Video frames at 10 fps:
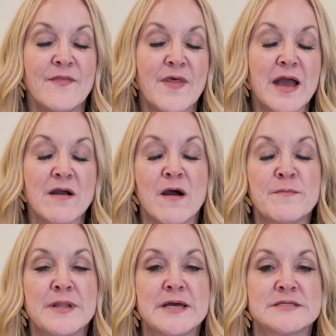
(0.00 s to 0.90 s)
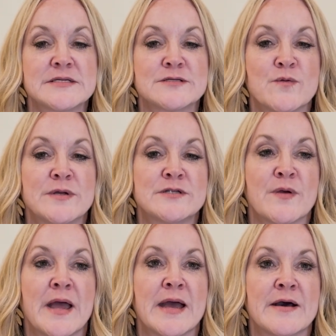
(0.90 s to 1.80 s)
That complex is going to
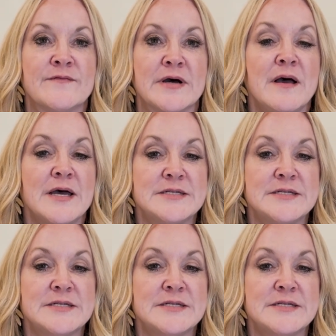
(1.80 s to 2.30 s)
have a